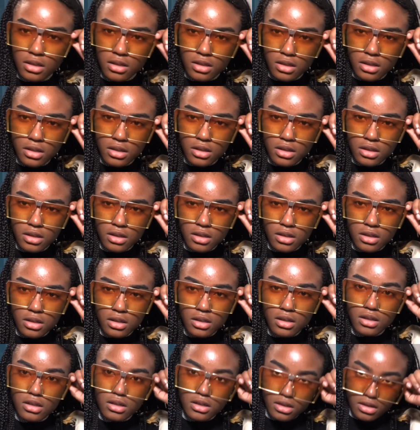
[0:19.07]

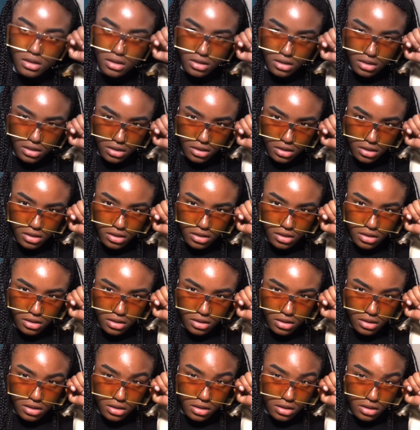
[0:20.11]

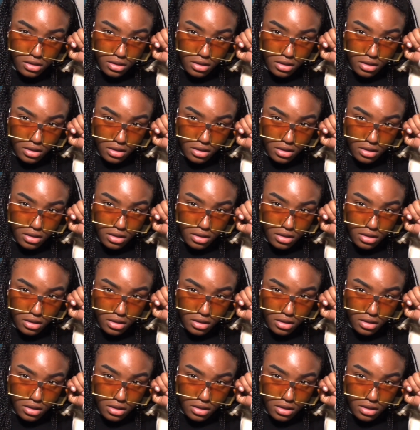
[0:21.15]
(no one is talking)